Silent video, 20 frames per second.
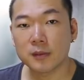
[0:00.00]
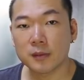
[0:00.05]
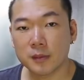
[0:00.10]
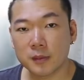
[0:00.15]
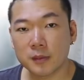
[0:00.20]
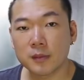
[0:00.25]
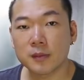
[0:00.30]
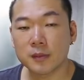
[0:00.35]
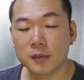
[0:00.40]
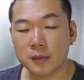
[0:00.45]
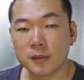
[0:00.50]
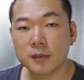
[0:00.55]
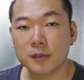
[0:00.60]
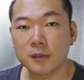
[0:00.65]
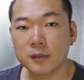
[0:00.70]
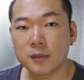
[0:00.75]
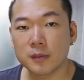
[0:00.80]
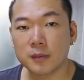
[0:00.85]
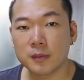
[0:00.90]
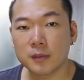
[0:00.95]

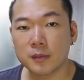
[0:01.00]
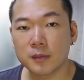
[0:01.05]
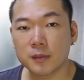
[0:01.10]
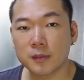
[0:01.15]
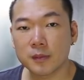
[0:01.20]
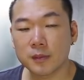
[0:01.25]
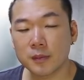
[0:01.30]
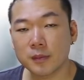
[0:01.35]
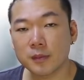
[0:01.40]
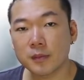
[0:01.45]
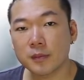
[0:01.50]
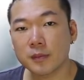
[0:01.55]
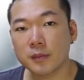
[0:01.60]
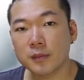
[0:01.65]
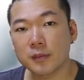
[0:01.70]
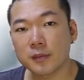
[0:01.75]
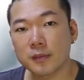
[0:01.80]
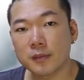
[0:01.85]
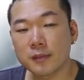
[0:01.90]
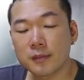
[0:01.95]

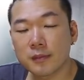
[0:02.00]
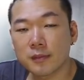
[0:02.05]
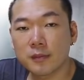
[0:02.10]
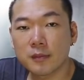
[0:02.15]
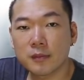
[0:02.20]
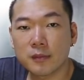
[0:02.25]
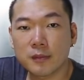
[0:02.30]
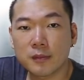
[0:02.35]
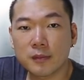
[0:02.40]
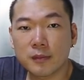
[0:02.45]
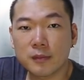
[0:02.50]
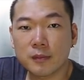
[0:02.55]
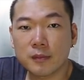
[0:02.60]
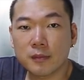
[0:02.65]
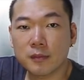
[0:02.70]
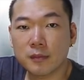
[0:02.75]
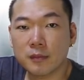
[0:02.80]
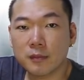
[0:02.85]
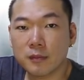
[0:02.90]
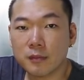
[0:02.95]

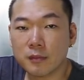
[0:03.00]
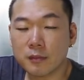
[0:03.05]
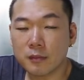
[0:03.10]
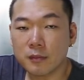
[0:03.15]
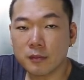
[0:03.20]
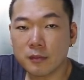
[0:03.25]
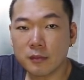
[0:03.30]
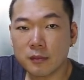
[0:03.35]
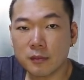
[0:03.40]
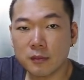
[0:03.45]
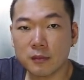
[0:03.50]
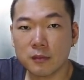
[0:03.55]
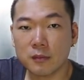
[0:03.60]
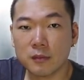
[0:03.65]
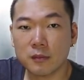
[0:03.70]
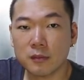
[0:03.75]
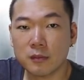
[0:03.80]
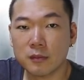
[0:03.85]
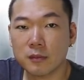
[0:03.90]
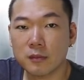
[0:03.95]

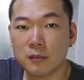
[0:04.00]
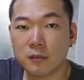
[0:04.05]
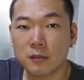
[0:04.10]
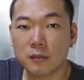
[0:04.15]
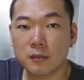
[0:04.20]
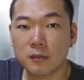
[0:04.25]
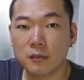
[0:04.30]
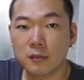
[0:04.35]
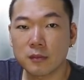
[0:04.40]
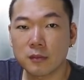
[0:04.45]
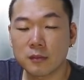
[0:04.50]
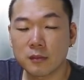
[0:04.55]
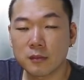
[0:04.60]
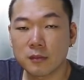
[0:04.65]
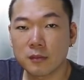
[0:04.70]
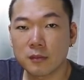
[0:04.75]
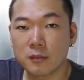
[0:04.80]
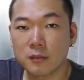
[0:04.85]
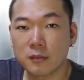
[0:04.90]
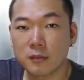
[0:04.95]

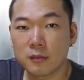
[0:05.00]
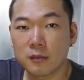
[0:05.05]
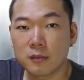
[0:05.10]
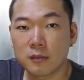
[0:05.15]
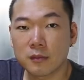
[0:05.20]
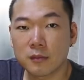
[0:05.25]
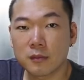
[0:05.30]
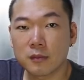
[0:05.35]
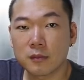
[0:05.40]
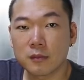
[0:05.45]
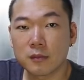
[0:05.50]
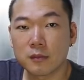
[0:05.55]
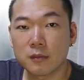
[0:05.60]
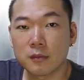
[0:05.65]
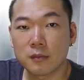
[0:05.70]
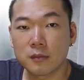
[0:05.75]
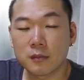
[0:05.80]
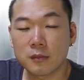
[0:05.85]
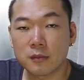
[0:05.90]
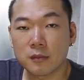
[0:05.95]

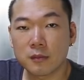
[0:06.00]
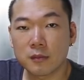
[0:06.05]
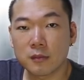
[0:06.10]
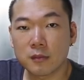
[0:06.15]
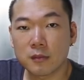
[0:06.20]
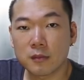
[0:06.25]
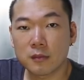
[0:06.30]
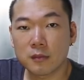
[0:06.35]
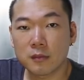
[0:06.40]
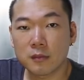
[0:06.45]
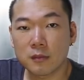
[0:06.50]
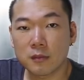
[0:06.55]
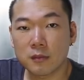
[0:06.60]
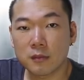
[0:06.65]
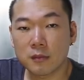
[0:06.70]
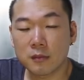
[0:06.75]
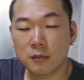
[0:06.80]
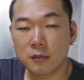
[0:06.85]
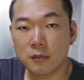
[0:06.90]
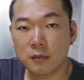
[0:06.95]

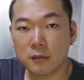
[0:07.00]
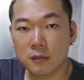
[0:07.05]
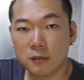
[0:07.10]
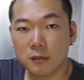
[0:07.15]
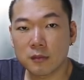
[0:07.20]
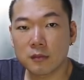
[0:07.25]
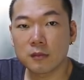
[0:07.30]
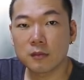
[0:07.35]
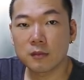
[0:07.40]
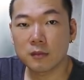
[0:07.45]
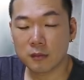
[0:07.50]
No words are spoken by the person on screen.